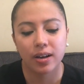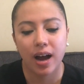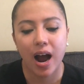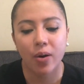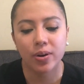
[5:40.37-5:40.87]

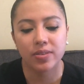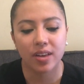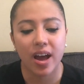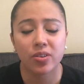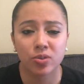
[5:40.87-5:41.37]
how is
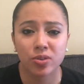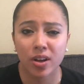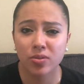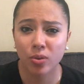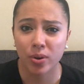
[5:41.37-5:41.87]

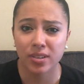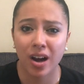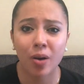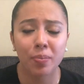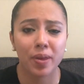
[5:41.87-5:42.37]
exercise going to
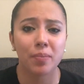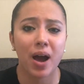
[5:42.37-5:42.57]
help them?